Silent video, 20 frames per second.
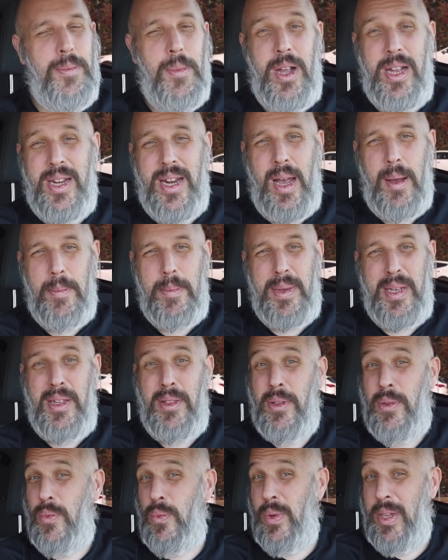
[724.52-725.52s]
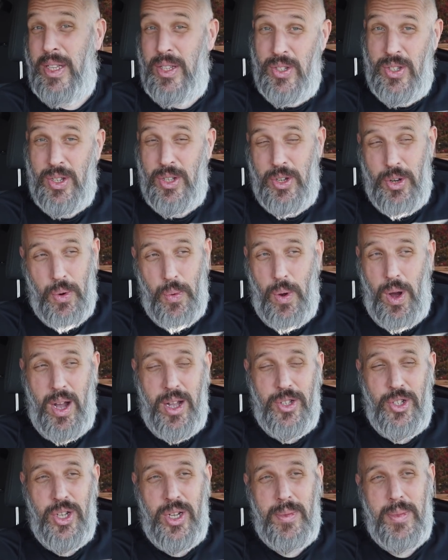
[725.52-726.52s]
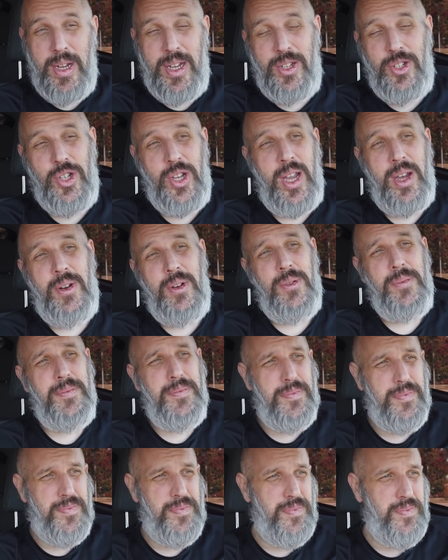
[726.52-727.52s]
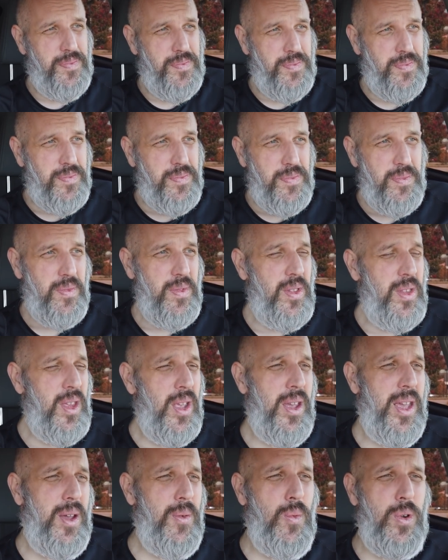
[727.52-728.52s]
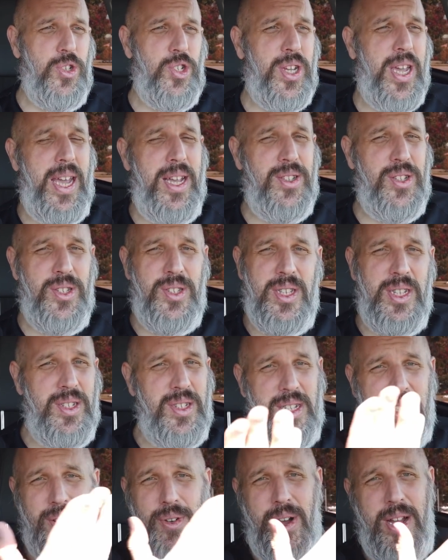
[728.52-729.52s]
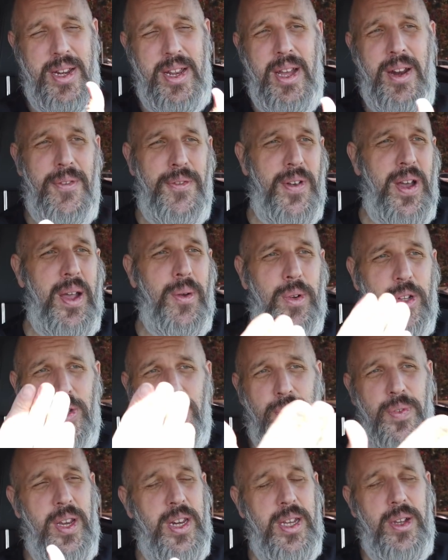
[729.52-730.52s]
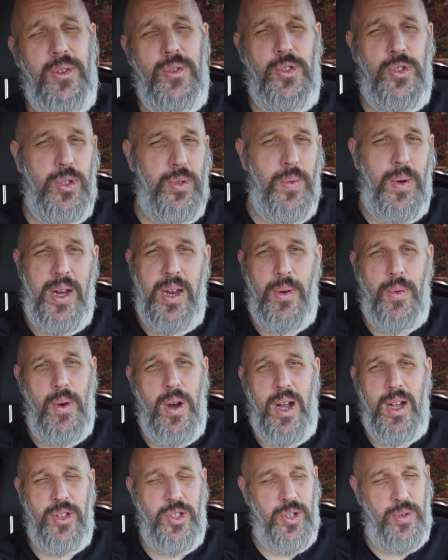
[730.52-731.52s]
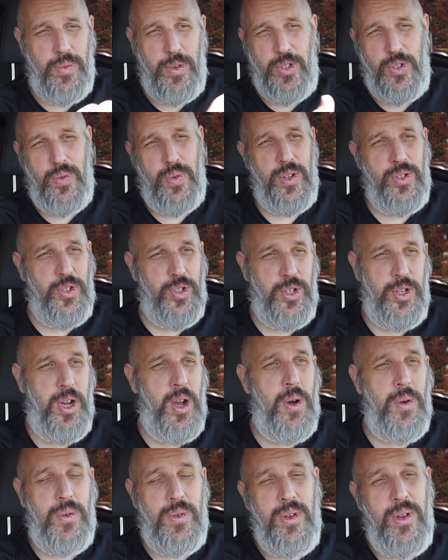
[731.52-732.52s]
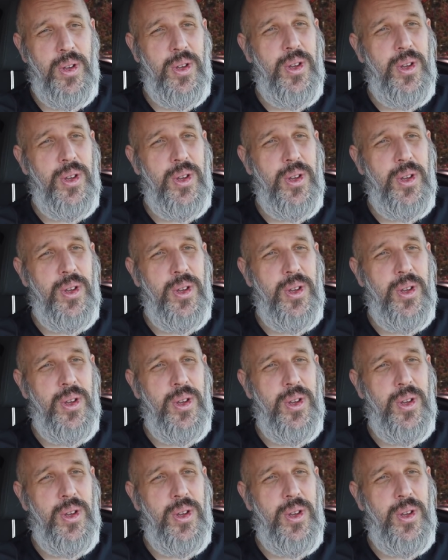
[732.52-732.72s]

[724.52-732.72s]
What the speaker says: they might not be the reason you're watching my channel, in which case it's easy to identify which videos you want to watch and which ones you don't.